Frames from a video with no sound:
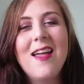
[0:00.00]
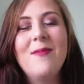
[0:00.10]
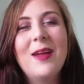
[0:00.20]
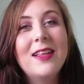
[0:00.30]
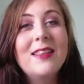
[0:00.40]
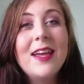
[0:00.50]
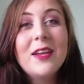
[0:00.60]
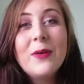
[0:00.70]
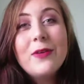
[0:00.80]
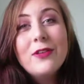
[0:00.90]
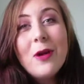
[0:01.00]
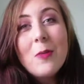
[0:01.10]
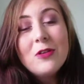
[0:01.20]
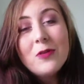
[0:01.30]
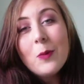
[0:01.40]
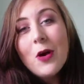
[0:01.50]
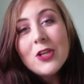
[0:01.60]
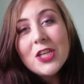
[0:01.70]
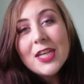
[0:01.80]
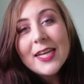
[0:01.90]
And thank you all so much for
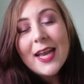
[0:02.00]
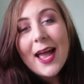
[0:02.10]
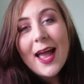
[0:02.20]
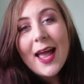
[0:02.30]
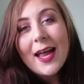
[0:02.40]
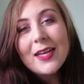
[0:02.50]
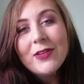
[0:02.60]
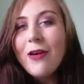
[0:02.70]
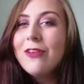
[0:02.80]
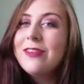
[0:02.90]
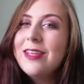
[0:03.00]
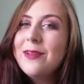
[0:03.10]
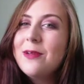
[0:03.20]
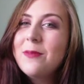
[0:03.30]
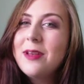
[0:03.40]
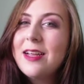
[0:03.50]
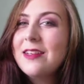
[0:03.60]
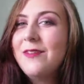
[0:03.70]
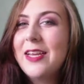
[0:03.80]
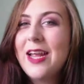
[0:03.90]
watching, and I'll see you in my
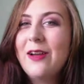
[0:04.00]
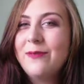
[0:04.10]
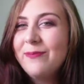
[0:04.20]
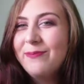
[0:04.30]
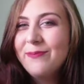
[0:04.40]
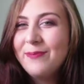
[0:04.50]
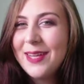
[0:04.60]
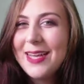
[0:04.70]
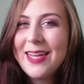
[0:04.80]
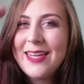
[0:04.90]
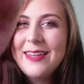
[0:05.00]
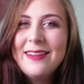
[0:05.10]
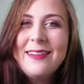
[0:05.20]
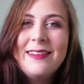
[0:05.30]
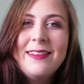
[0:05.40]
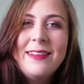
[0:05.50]
next video. Bye.